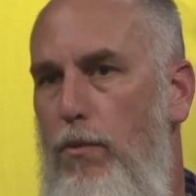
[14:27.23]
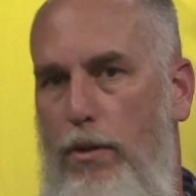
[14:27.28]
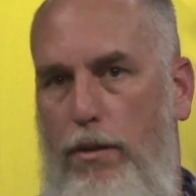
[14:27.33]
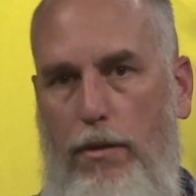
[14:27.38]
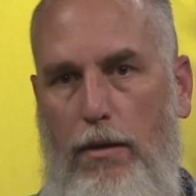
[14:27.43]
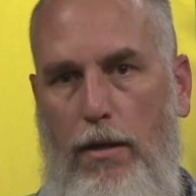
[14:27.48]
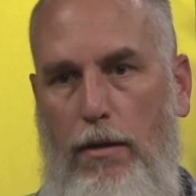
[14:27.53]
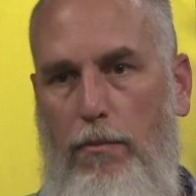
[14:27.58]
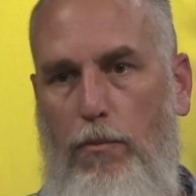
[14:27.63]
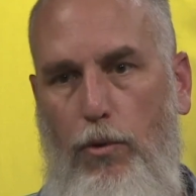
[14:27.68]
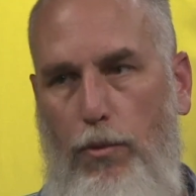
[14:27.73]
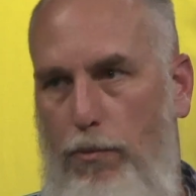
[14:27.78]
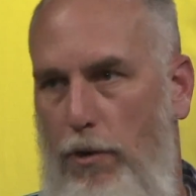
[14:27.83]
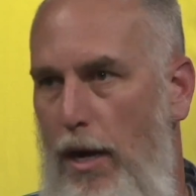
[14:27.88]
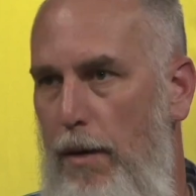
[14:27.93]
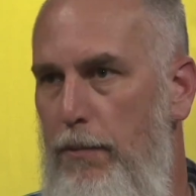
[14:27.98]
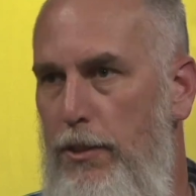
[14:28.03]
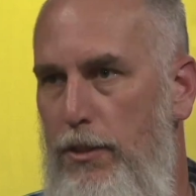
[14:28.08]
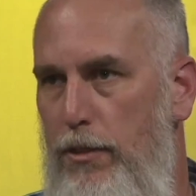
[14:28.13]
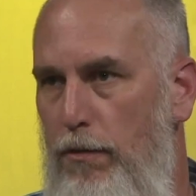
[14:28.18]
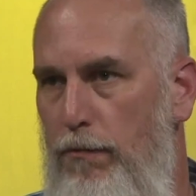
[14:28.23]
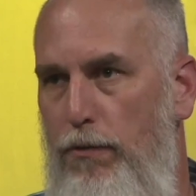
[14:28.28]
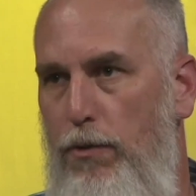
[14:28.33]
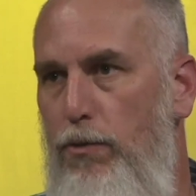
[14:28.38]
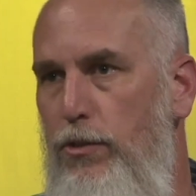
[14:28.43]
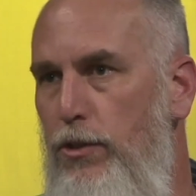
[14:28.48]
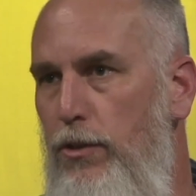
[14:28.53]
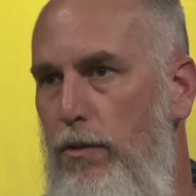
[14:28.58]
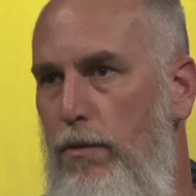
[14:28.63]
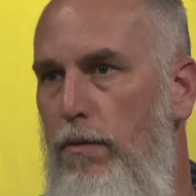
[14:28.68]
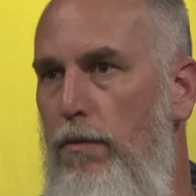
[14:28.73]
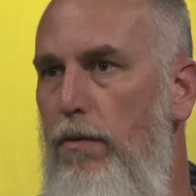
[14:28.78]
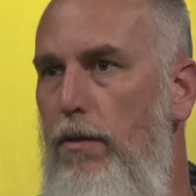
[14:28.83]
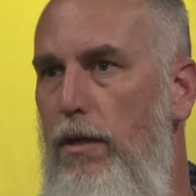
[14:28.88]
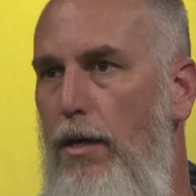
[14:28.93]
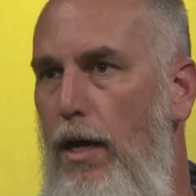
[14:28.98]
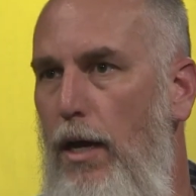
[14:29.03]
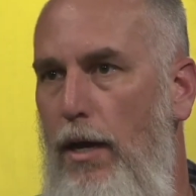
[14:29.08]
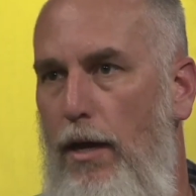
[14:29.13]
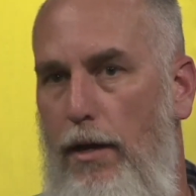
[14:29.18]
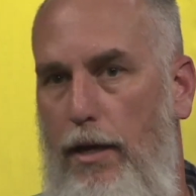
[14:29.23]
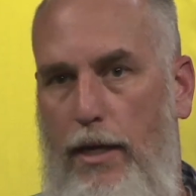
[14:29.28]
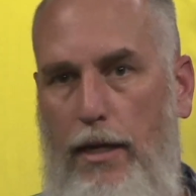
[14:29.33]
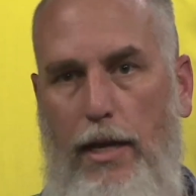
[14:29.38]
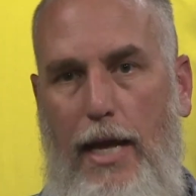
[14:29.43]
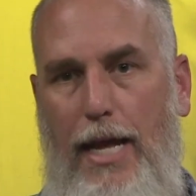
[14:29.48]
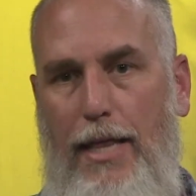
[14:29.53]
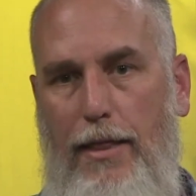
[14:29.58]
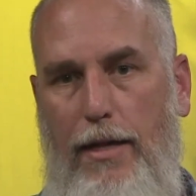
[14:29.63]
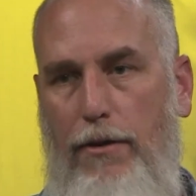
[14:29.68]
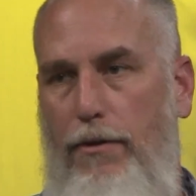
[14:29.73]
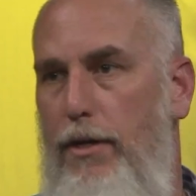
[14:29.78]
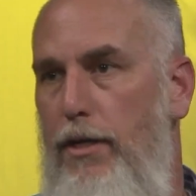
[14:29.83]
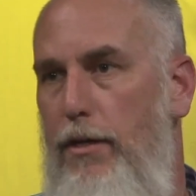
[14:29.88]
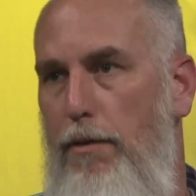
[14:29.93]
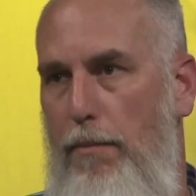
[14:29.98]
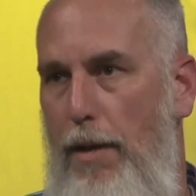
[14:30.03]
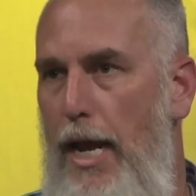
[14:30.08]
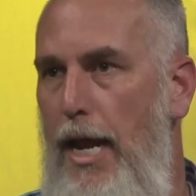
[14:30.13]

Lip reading: with the more promising future and that are in